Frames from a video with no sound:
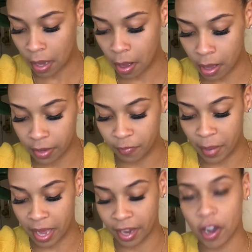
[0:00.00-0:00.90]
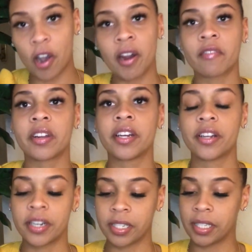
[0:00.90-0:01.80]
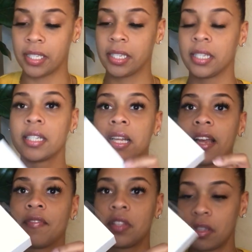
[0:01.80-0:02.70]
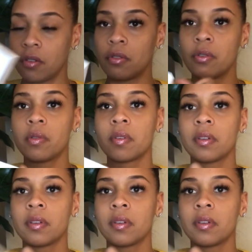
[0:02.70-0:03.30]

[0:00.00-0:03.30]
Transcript: all of my card readers. I have 2.